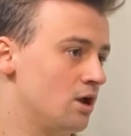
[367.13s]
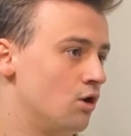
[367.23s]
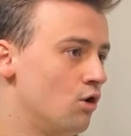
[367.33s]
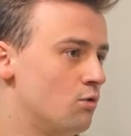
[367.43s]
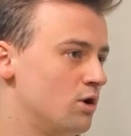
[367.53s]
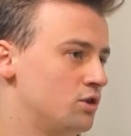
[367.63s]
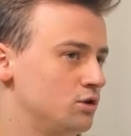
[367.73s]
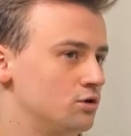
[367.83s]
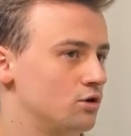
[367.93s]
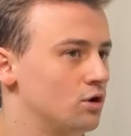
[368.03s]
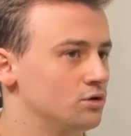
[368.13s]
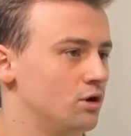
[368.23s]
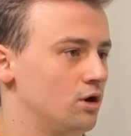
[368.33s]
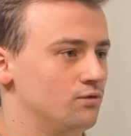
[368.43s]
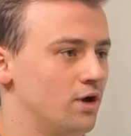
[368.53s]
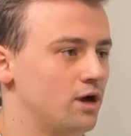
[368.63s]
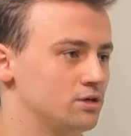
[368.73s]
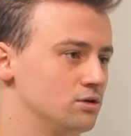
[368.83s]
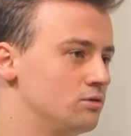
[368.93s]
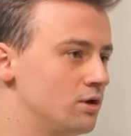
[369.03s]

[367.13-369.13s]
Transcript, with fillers: oh, I think they're on unvaxxed, oh,